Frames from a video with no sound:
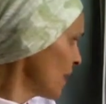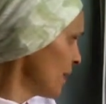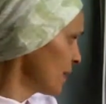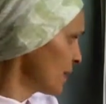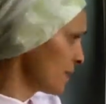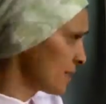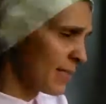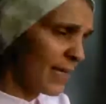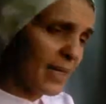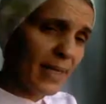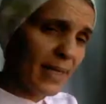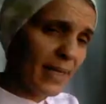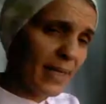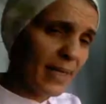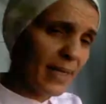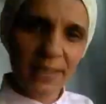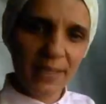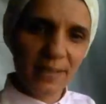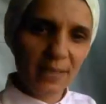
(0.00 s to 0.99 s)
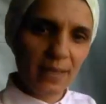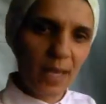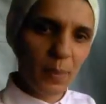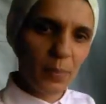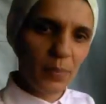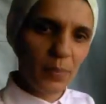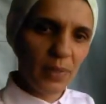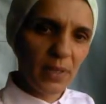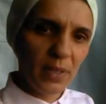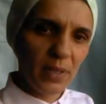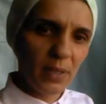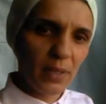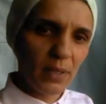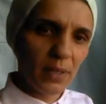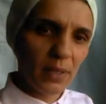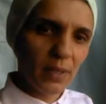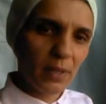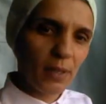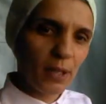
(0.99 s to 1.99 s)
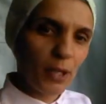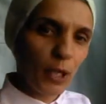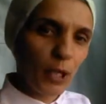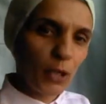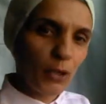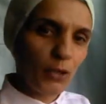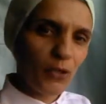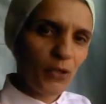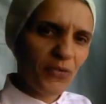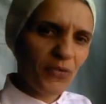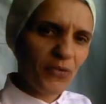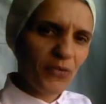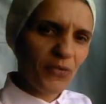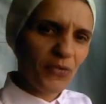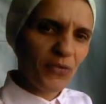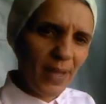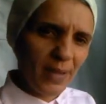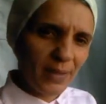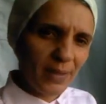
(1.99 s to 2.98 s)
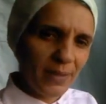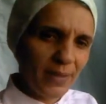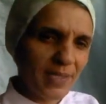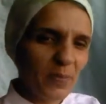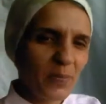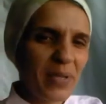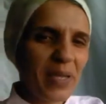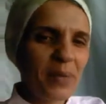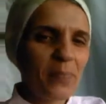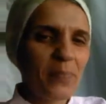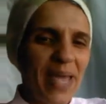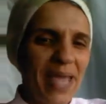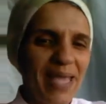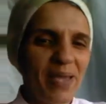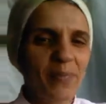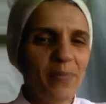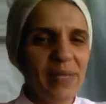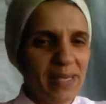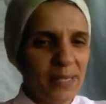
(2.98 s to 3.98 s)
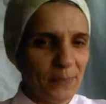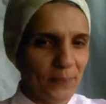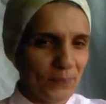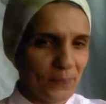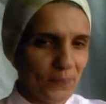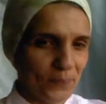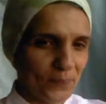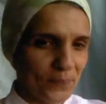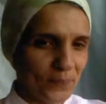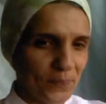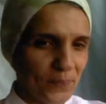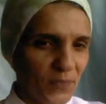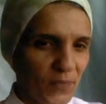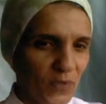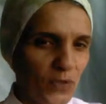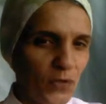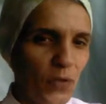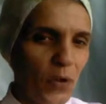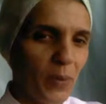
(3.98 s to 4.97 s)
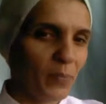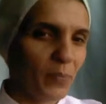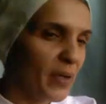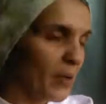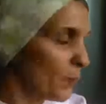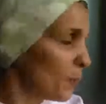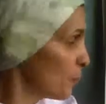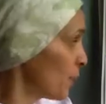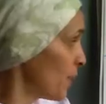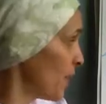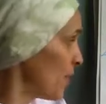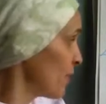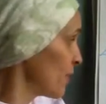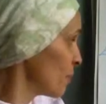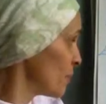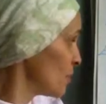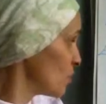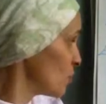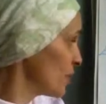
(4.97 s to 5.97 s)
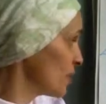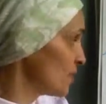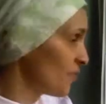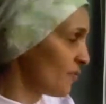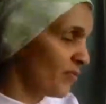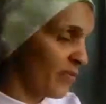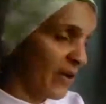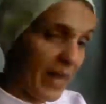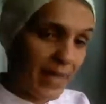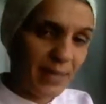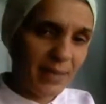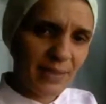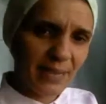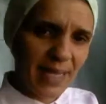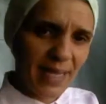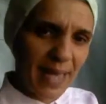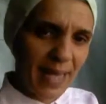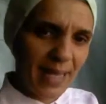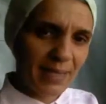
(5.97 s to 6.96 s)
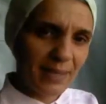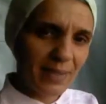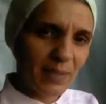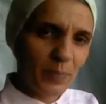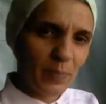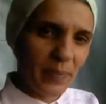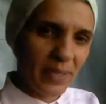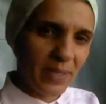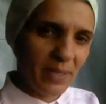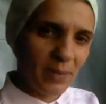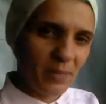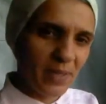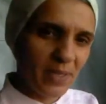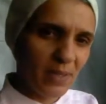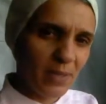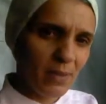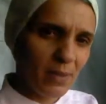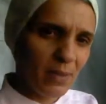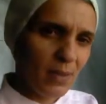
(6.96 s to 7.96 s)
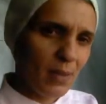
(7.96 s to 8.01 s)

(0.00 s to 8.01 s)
And the second example, your friend is a big baby. So I'm comparing between friend and baby.